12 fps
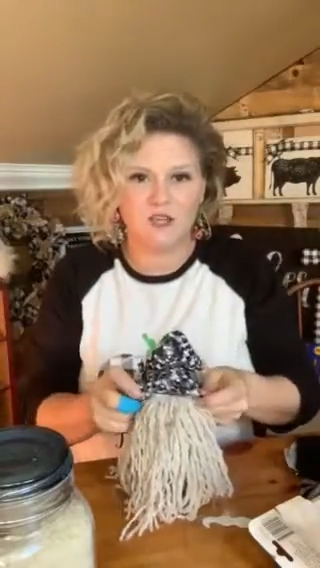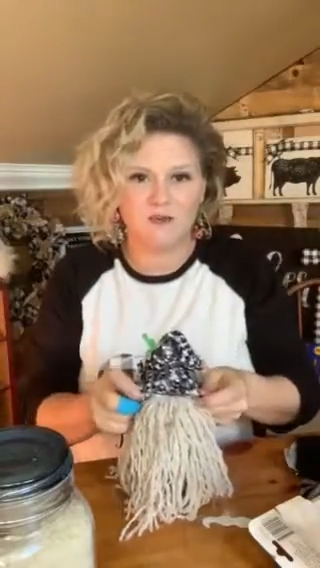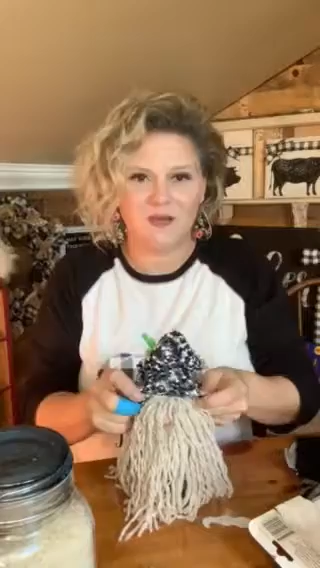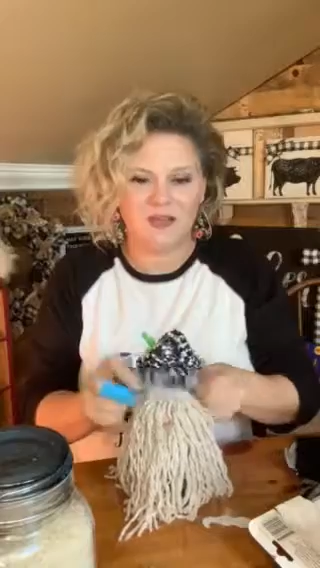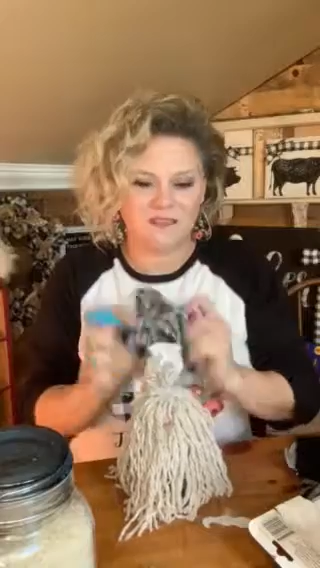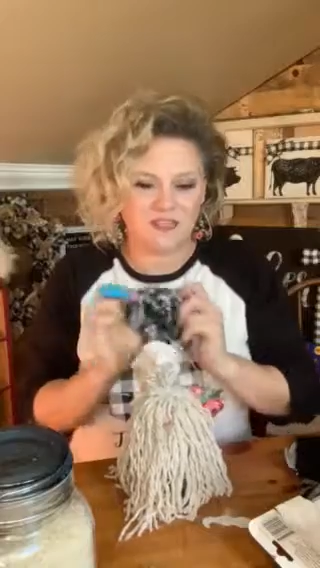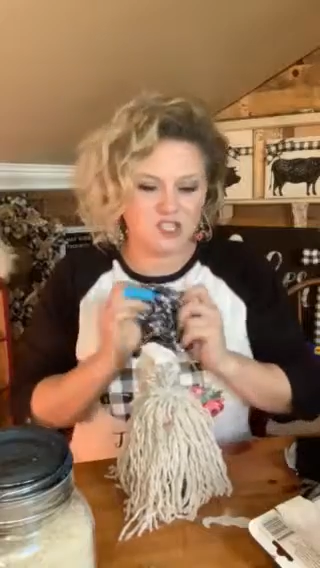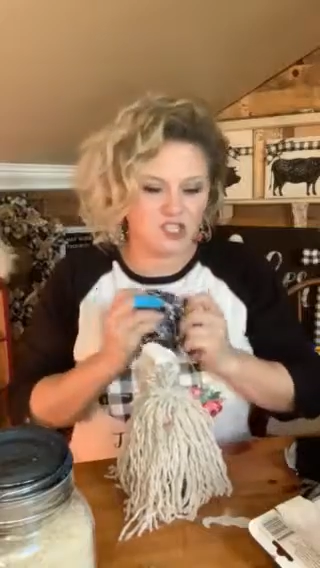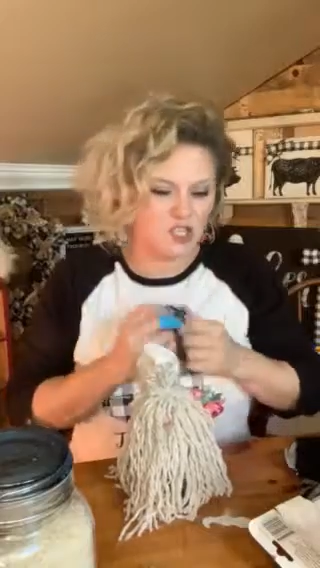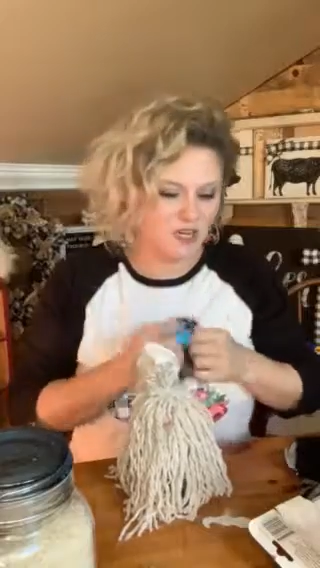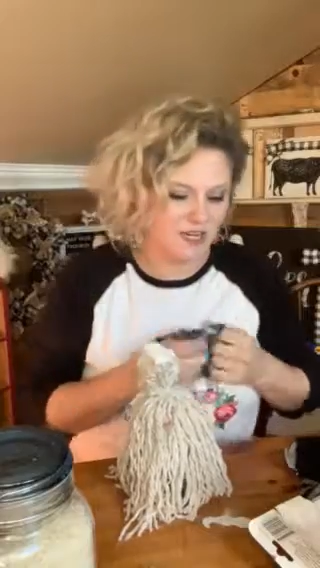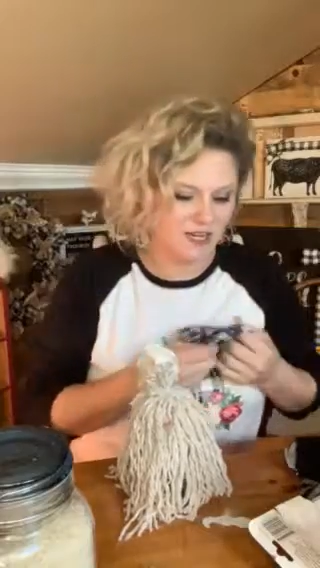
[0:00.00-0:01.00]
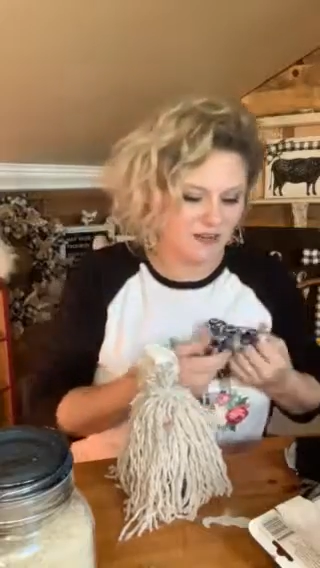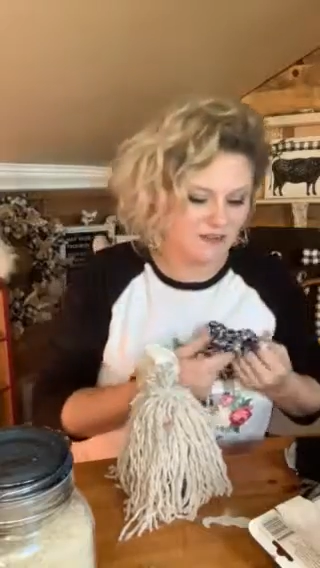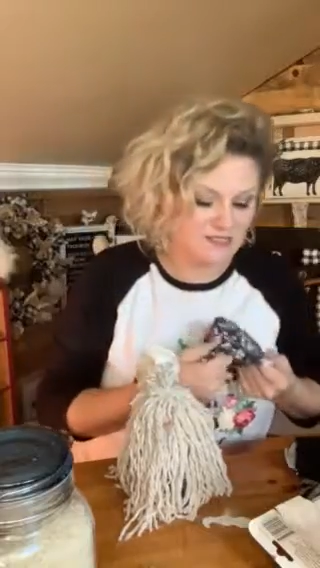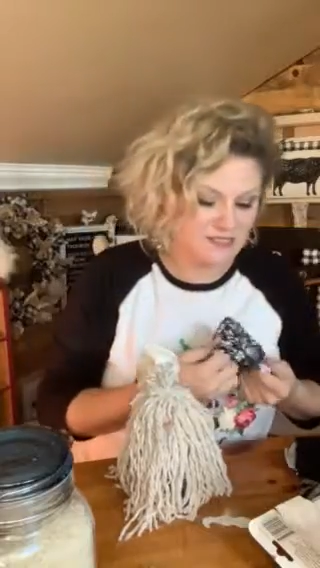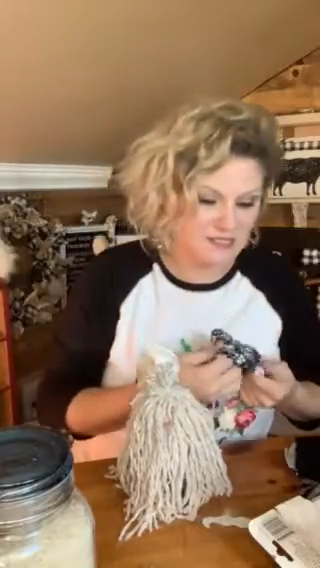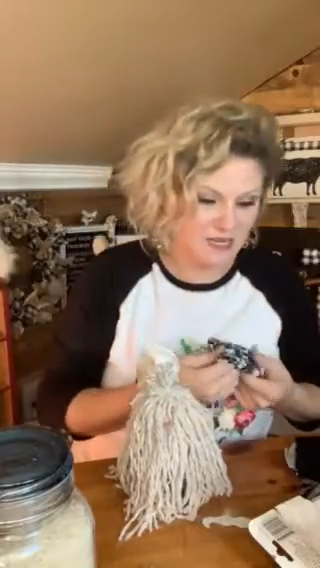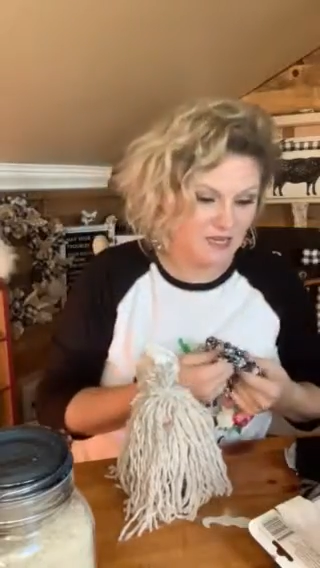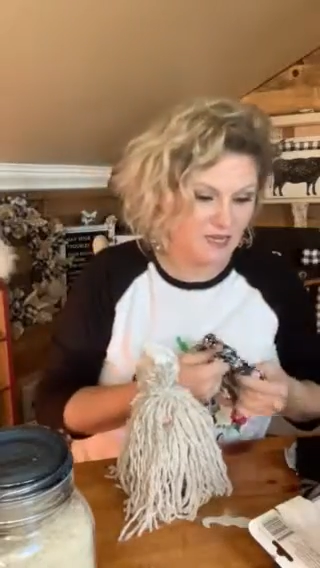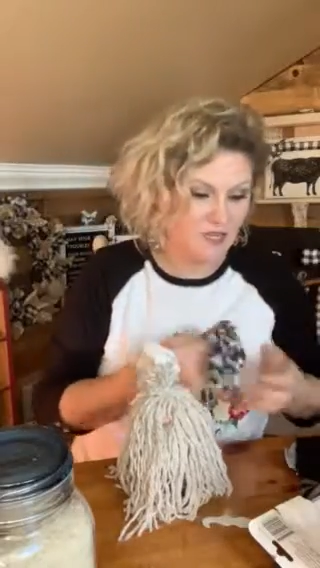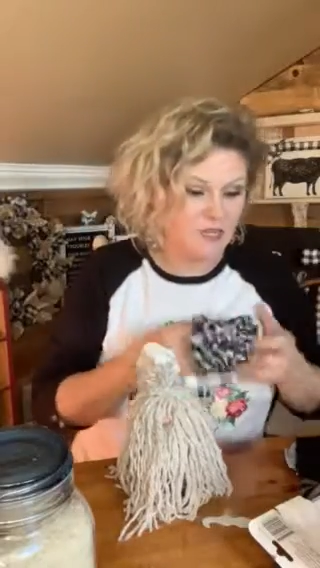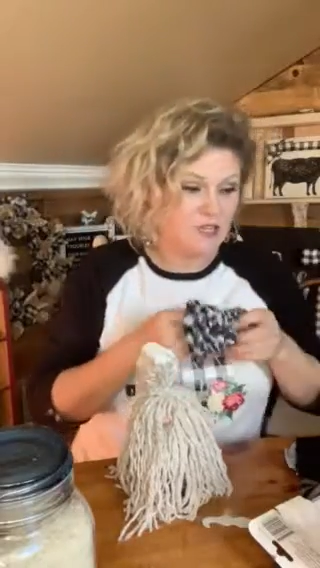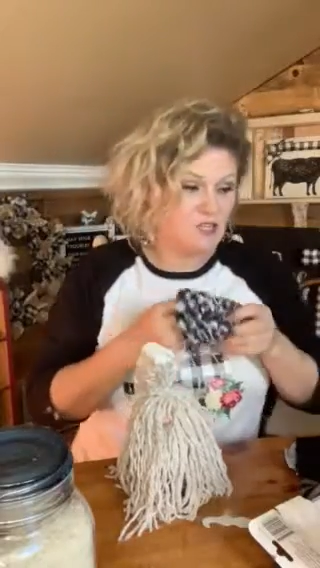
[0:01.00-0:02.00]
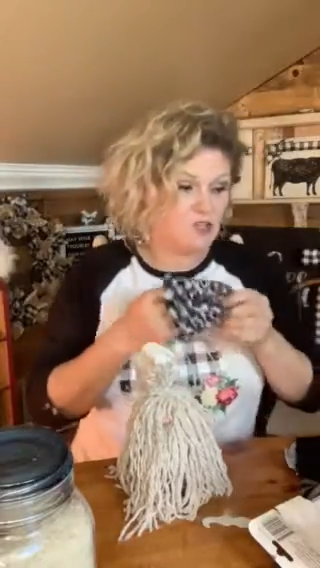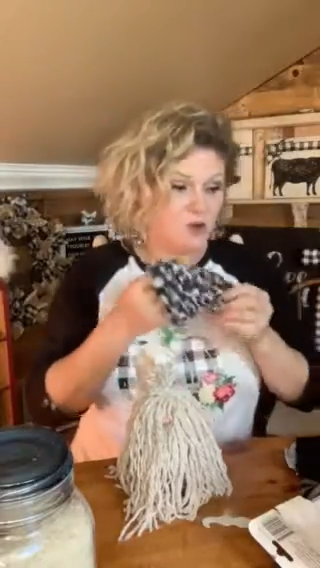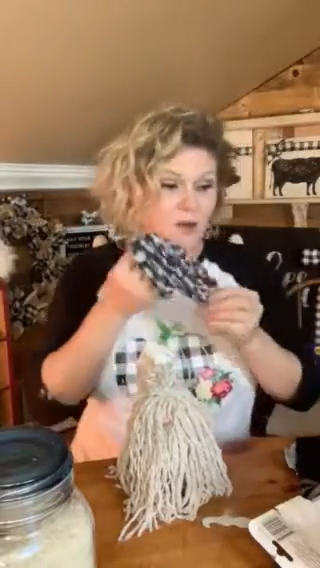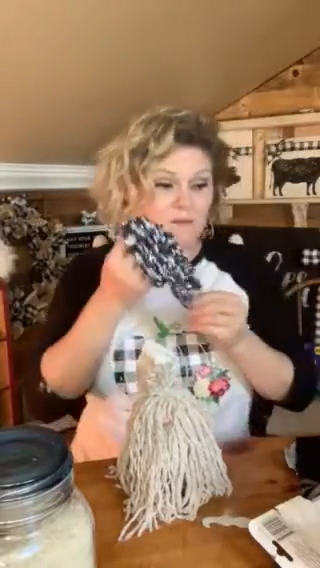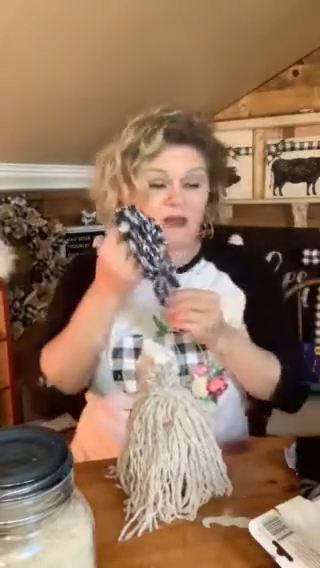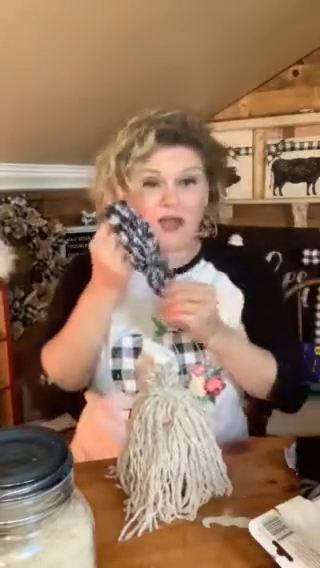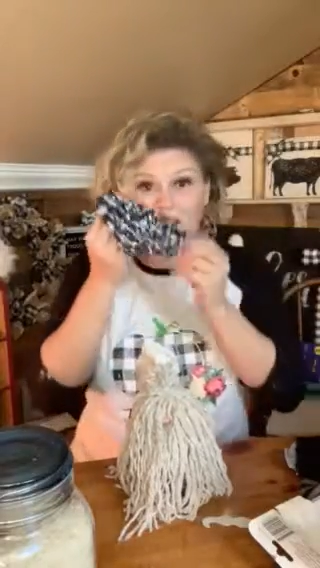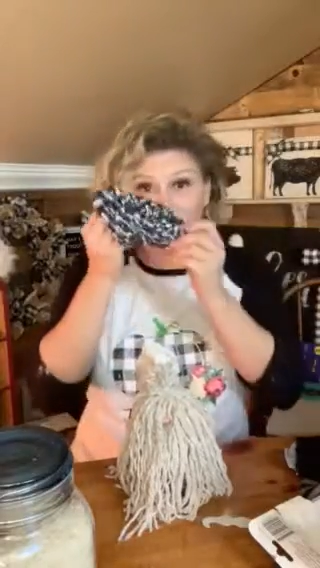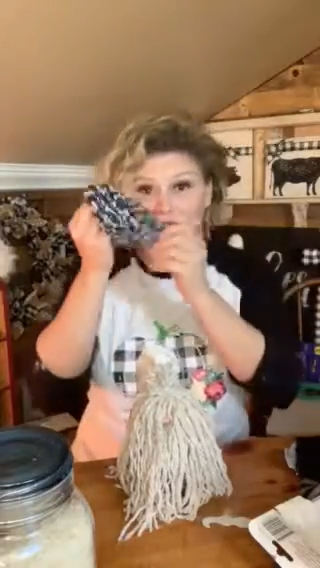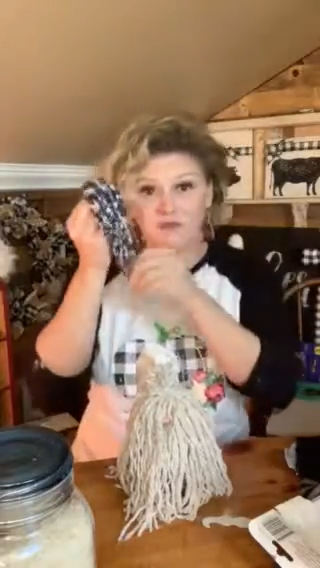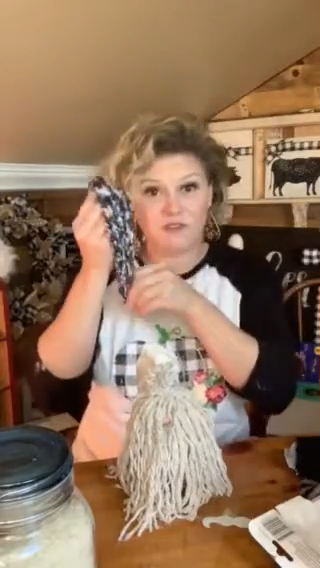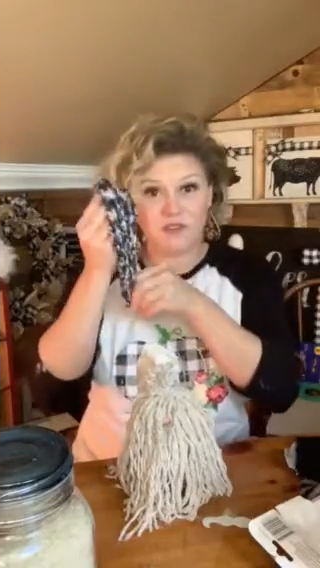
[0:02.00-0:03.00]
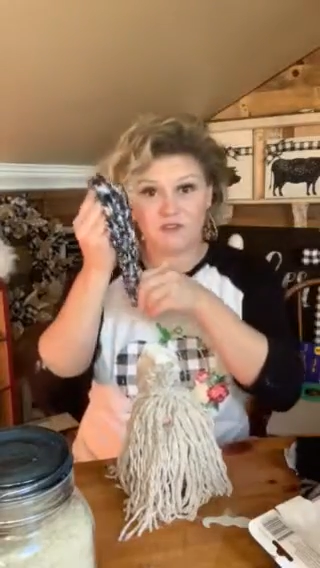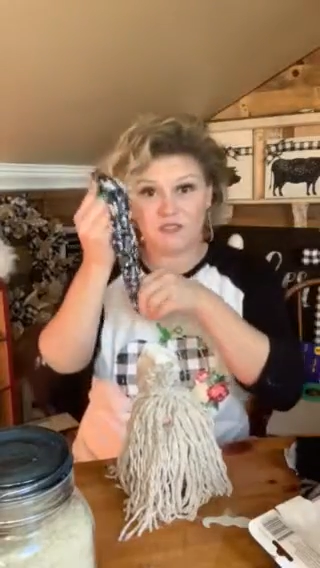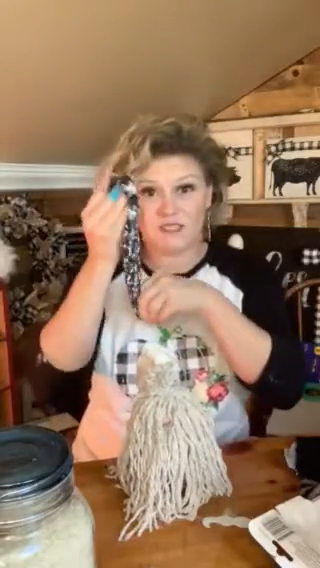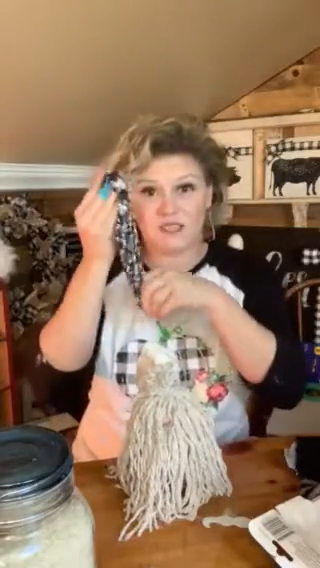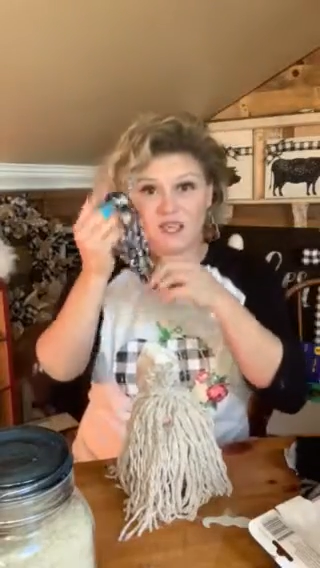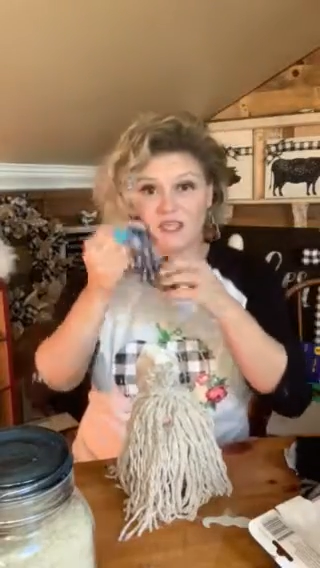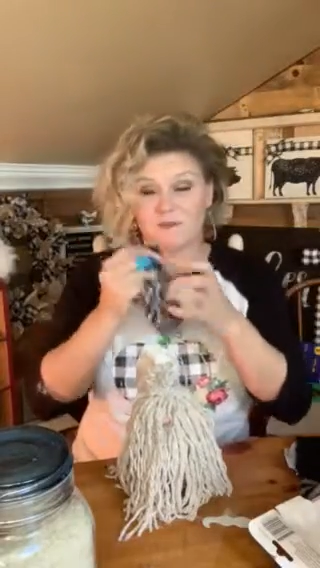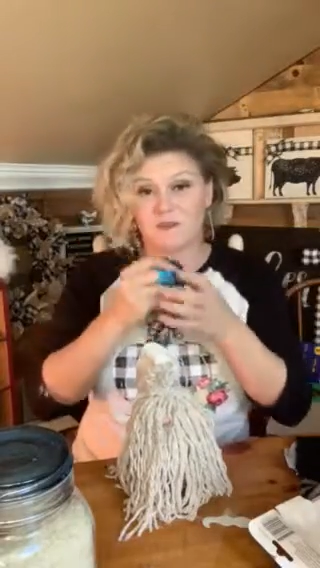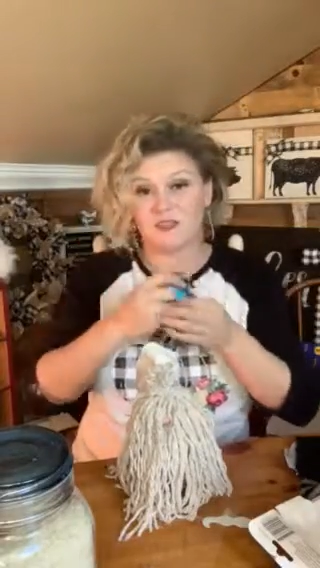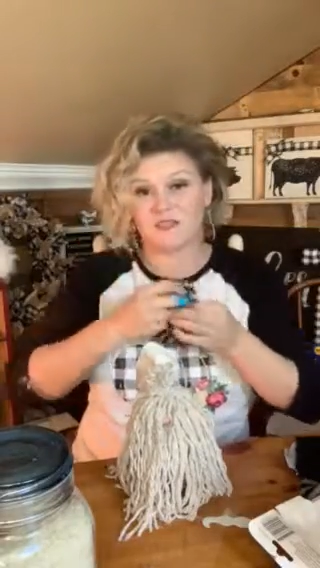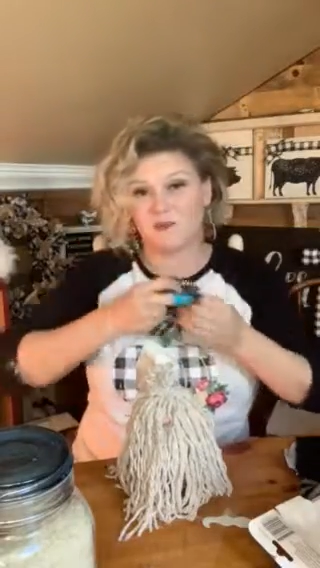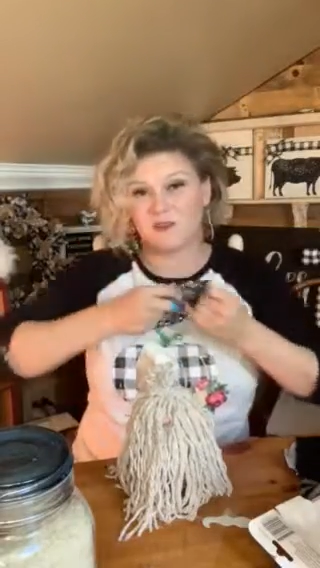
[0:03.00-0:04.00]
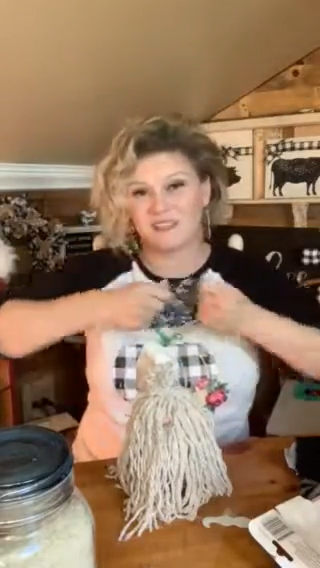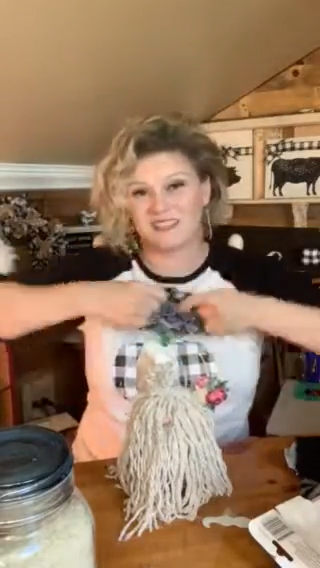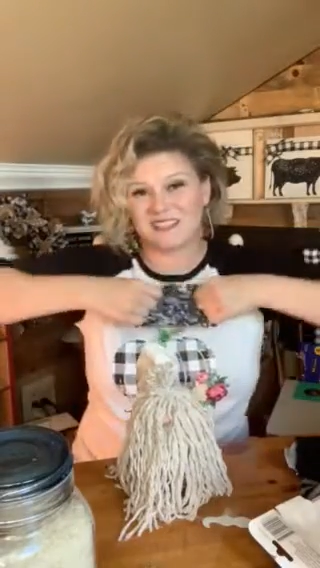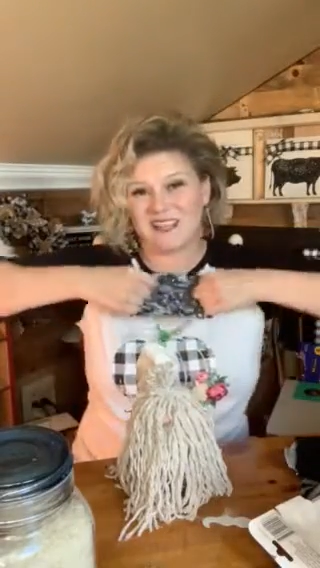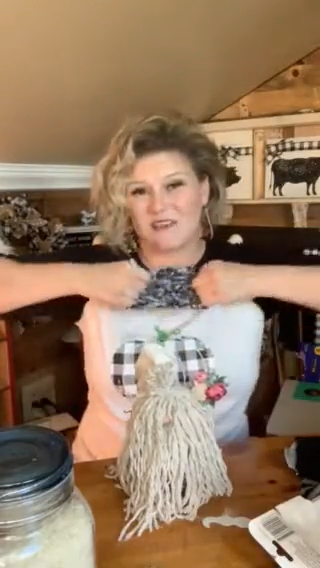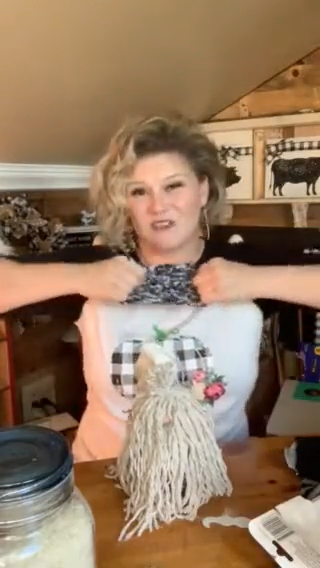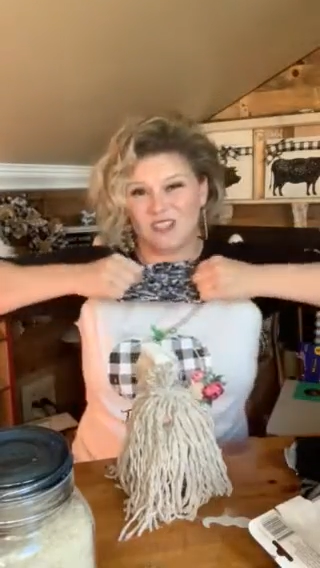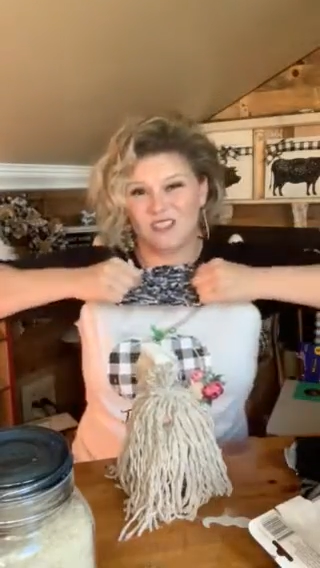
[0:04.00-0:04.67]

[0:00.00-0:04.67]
Well, let's check it out and see. So I'm not gonna fill this, guys, because I want it slouchy.